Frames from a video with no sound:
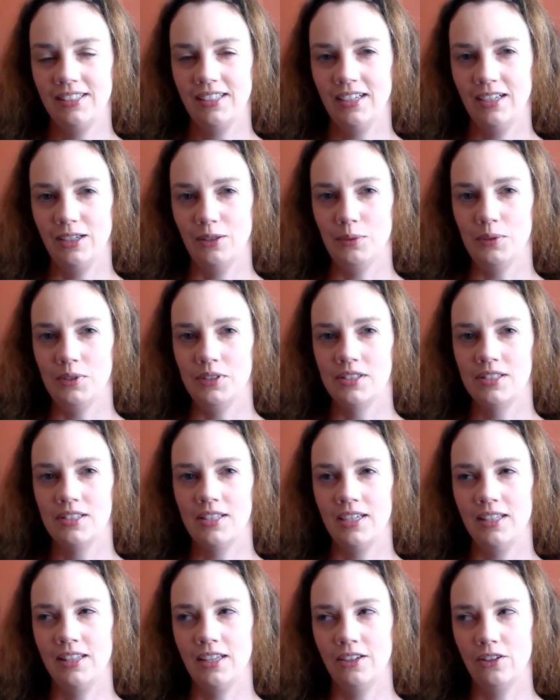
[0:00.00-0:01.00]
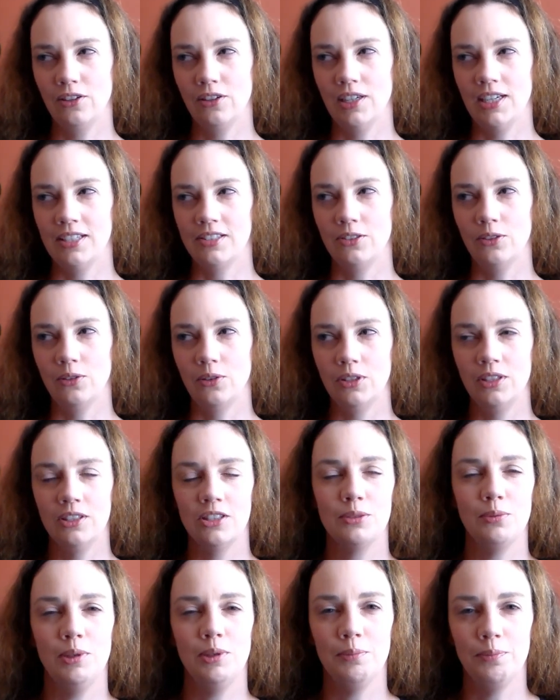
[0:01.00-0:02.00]
I would say that as an
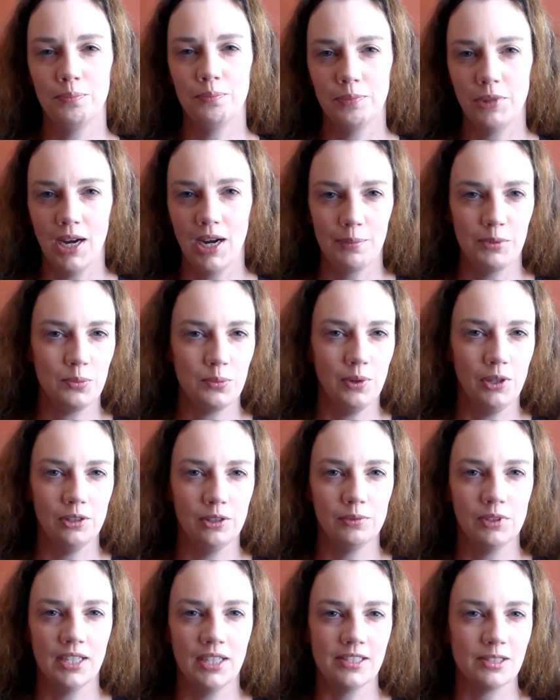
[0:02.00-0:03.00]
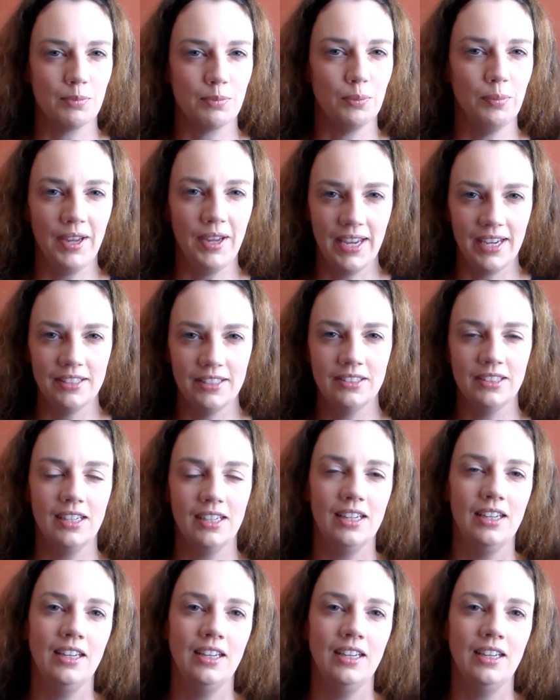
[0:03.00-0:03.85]
audience we perhaps weren't as prepared